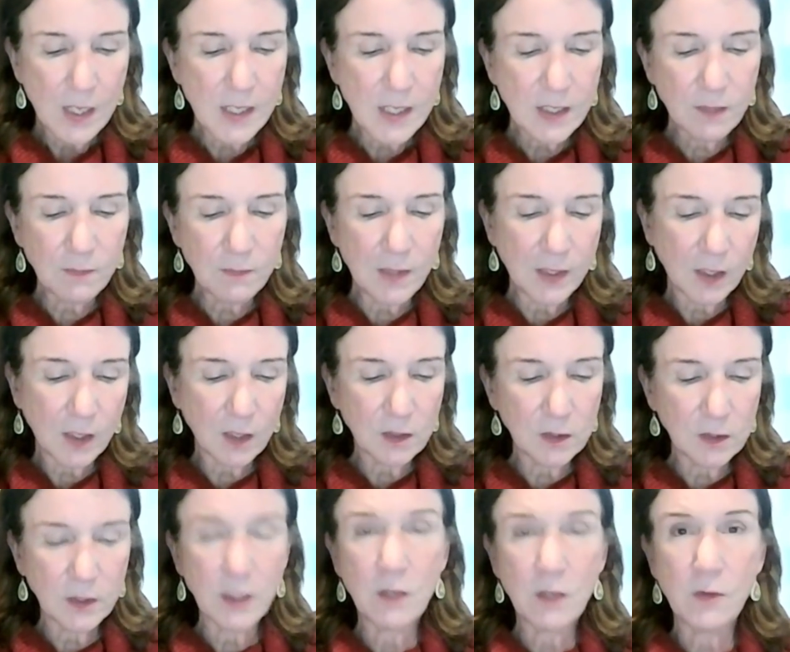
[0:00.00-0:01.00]
He can make it
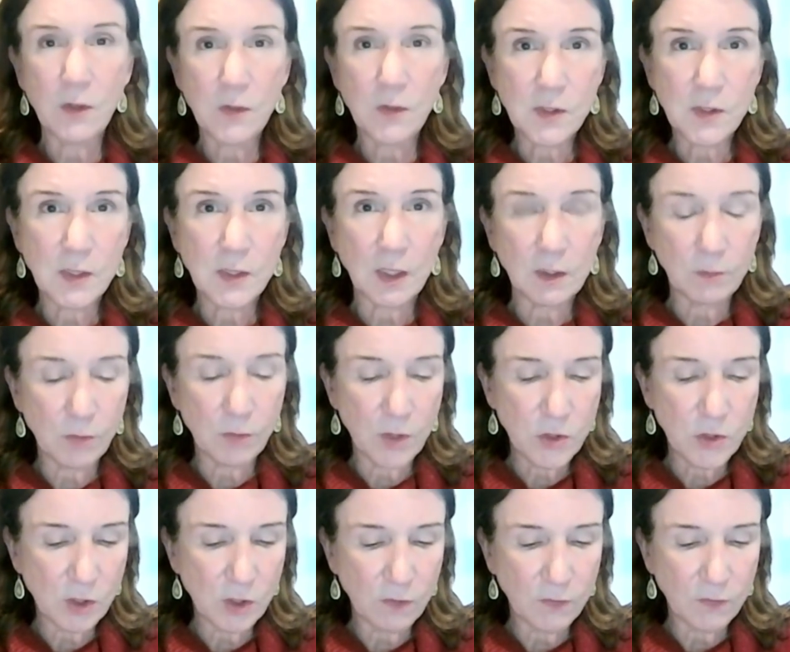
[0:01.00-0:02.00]
clear that the
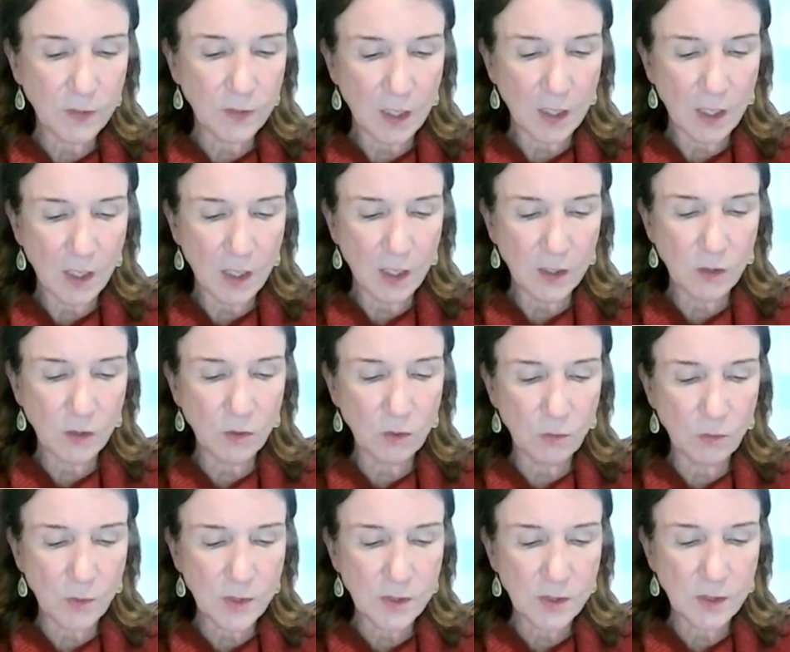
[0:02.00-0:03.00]
celebration of the
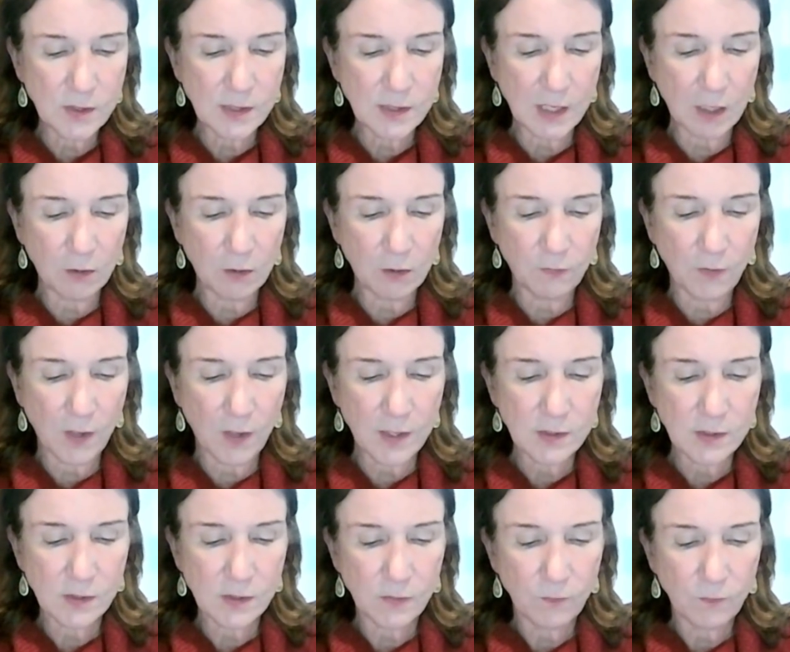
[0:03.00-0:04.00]
Eucharistic
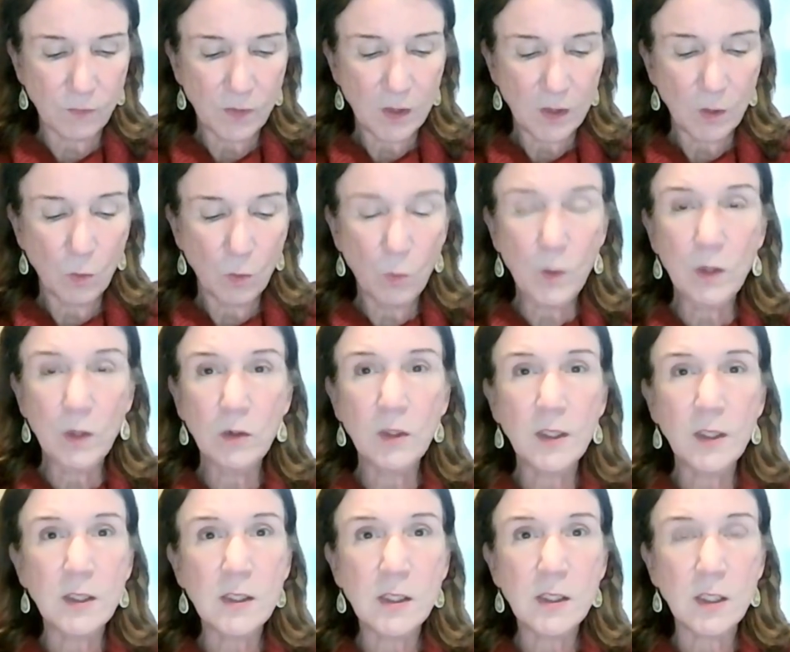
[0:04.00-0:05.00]
sacrifice will
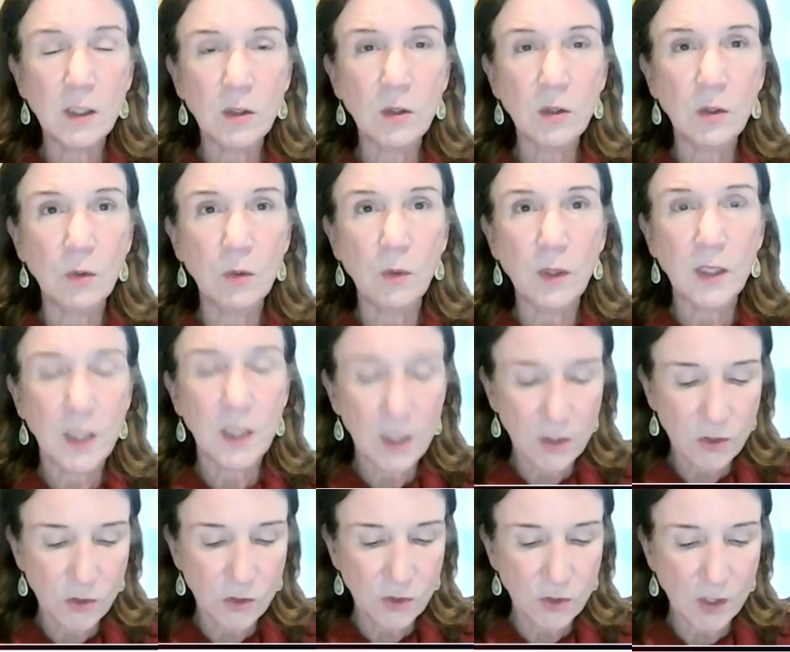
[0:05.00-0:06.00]
continue
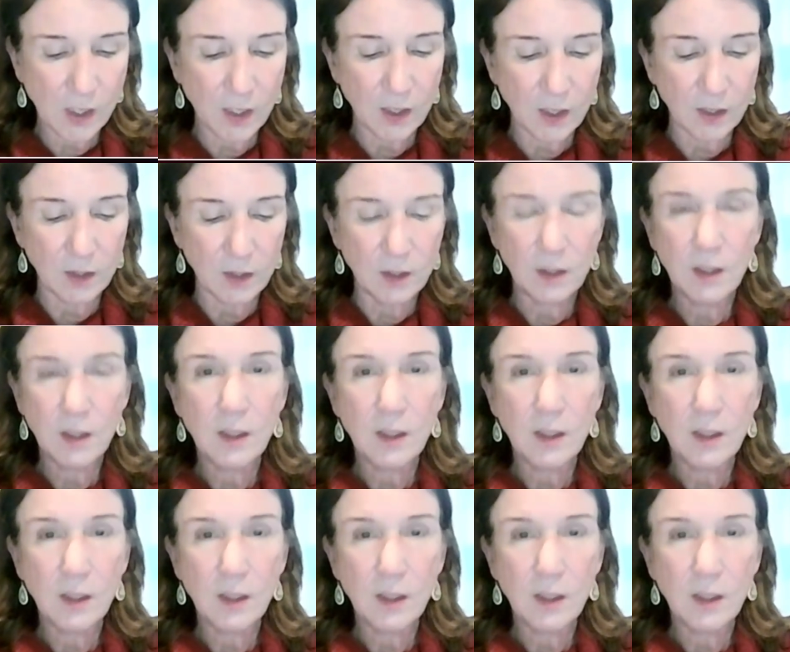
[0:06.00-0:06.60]
each day,